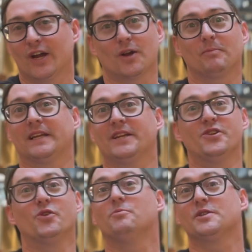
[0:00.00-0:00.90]
completely
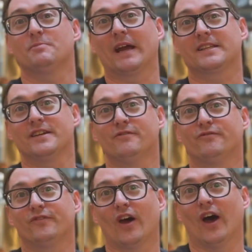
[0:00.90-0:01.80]
new
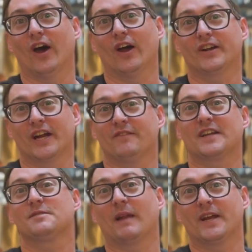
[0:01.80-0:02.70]
perspective and kind of
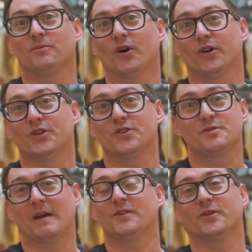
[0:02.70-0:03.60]
explain what you
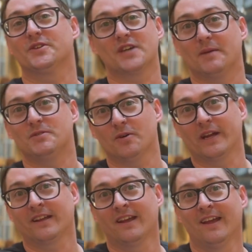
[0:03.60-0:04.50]
spend all your time
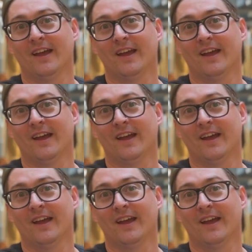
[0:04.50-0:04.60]
doing,